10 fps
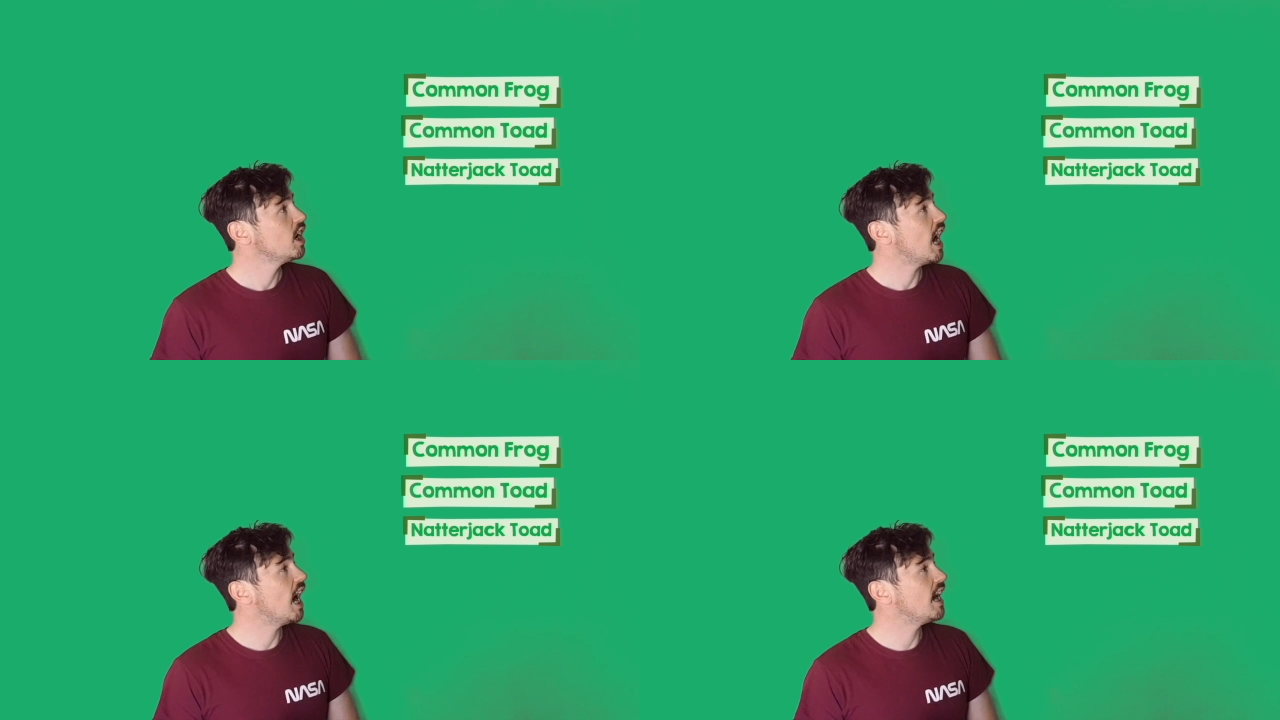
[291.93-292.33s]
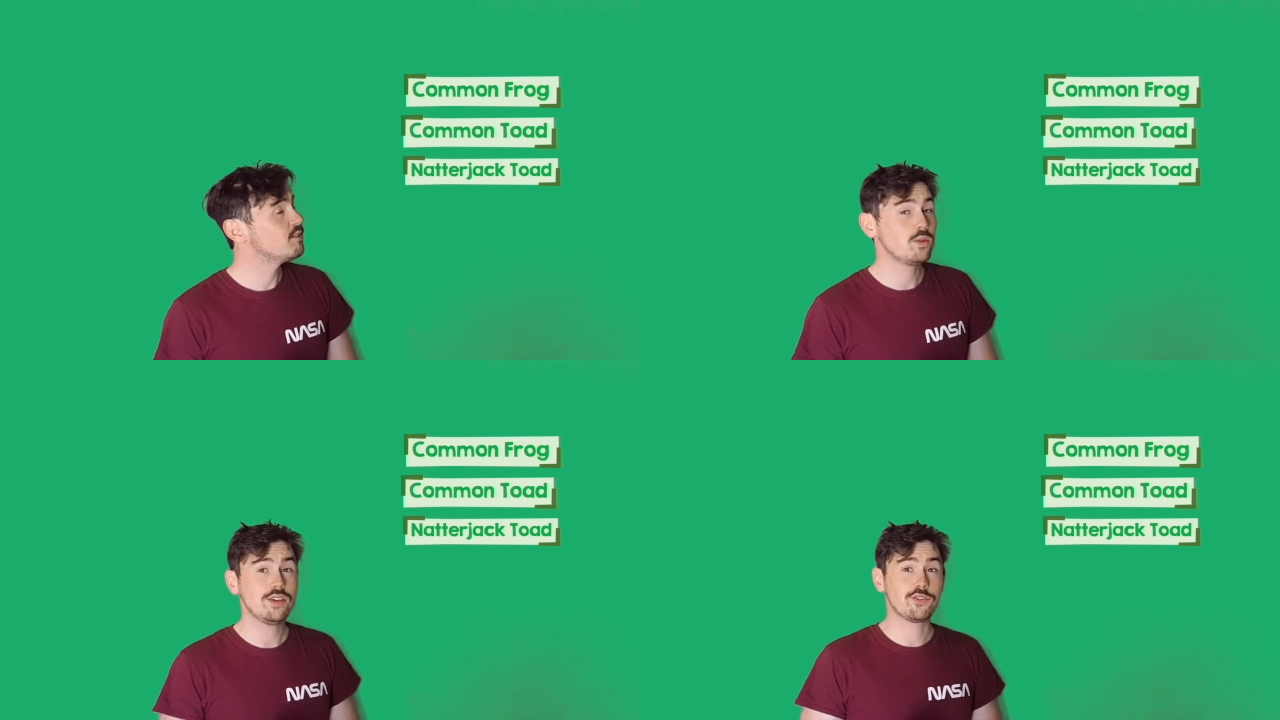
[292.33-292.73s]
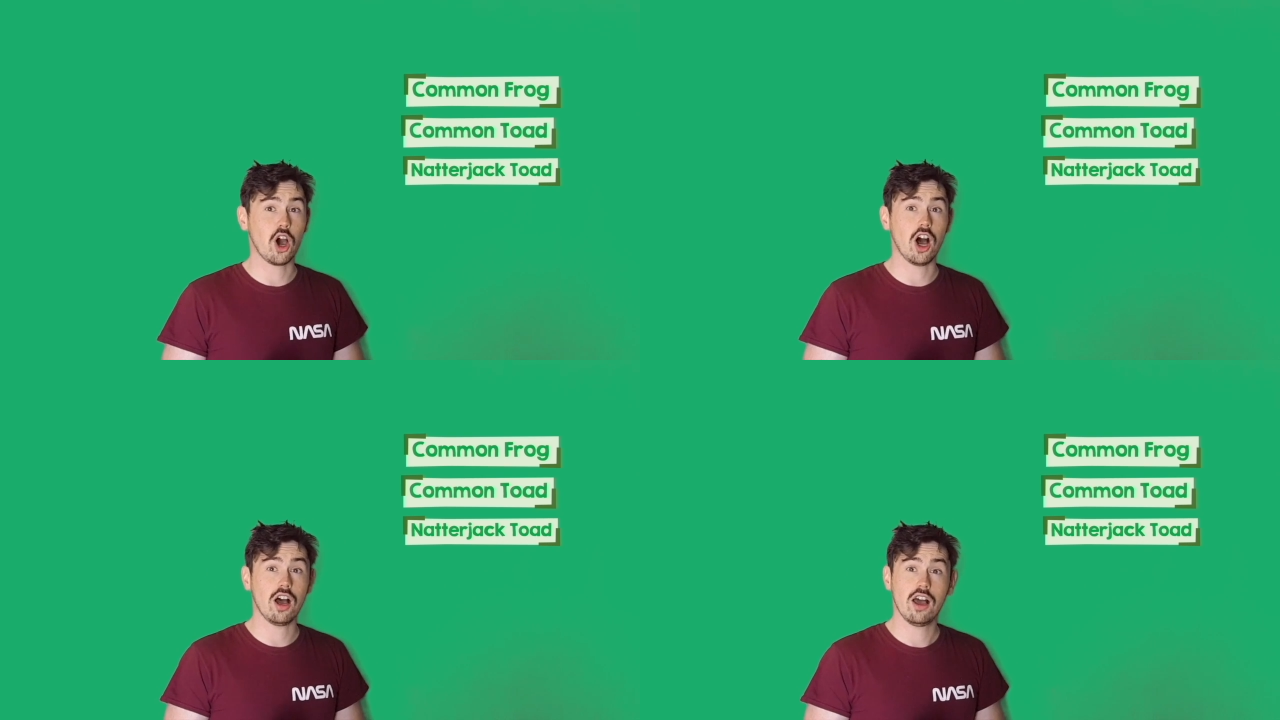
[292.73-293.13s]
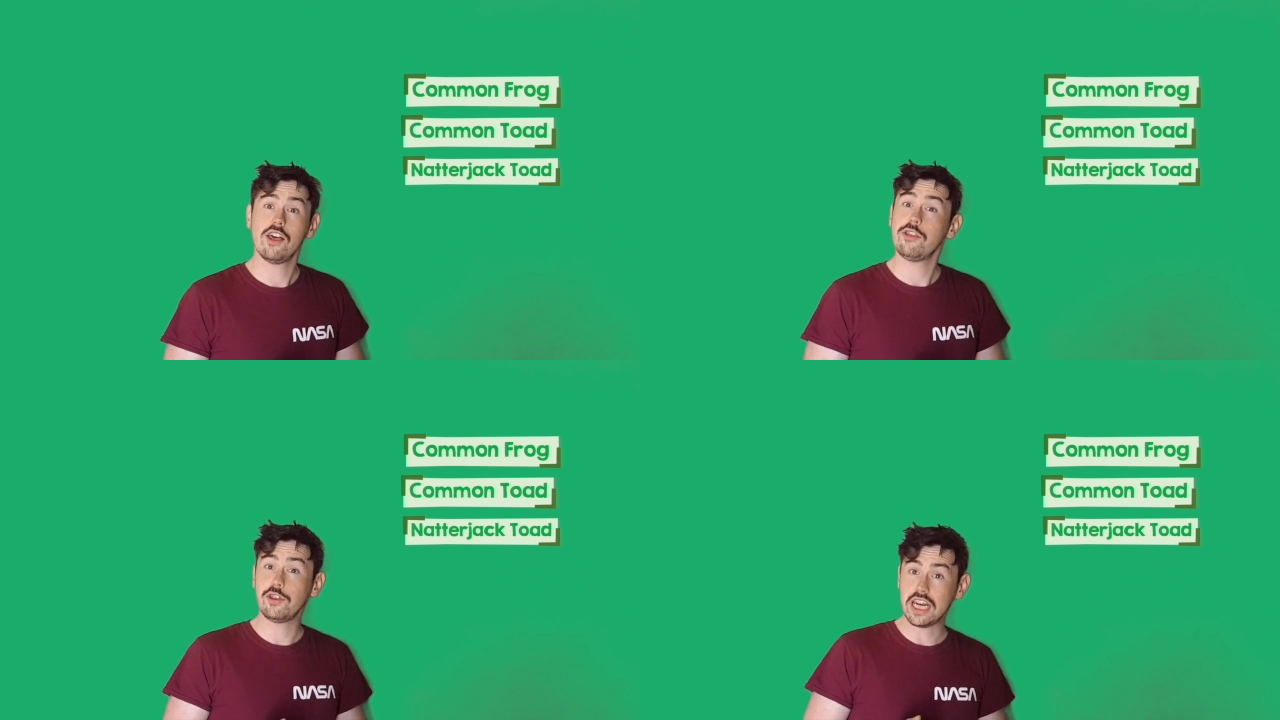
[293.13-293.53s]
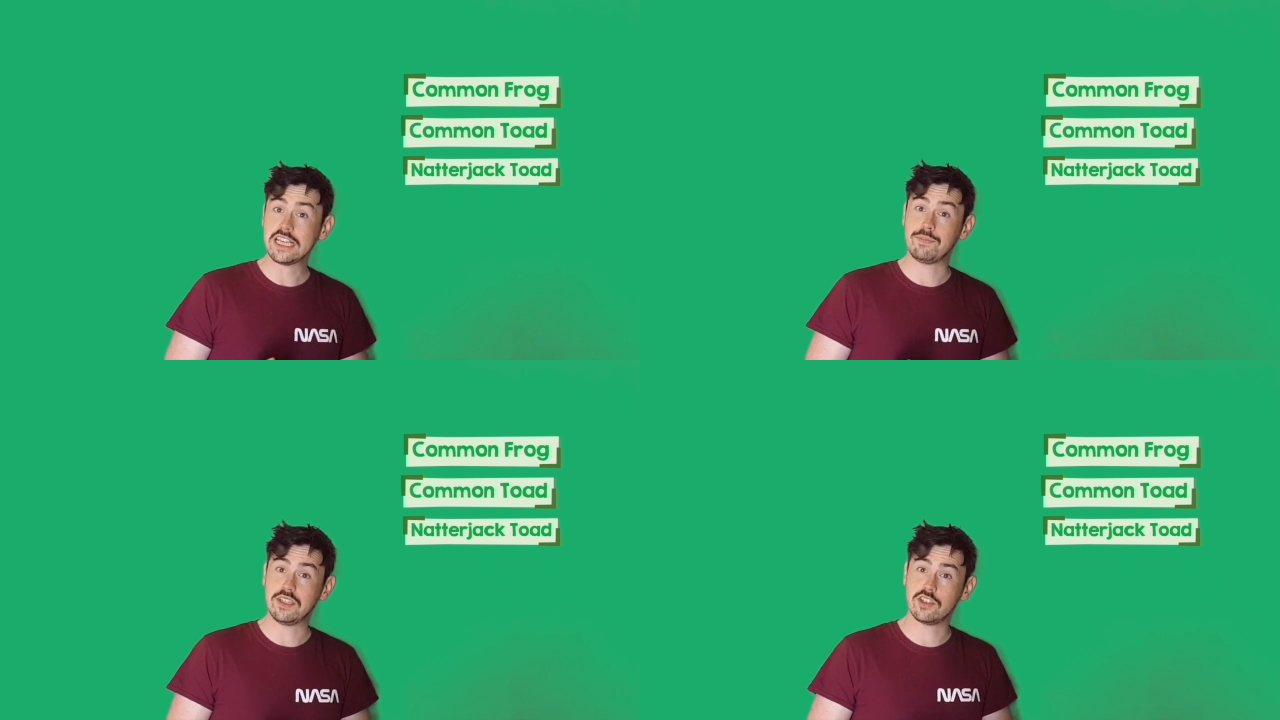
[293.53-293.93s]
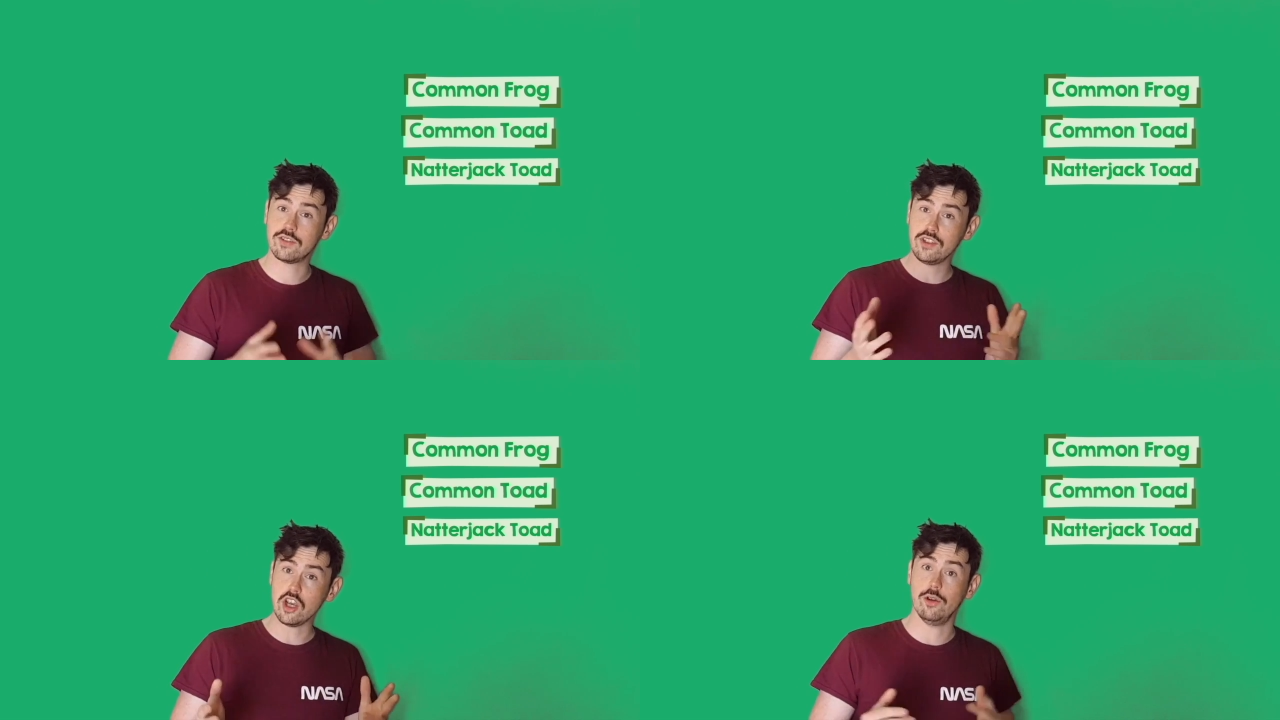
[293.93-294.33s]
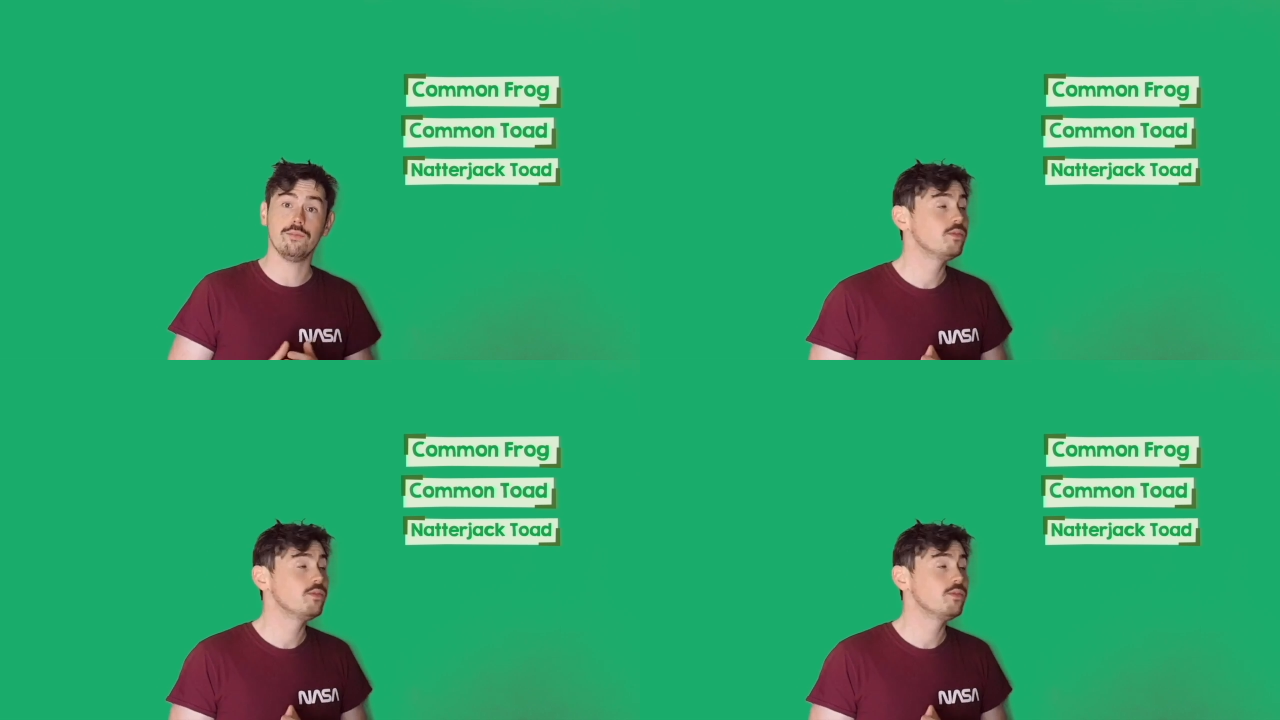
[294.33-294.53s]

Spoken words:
And we've got 3 species of newt.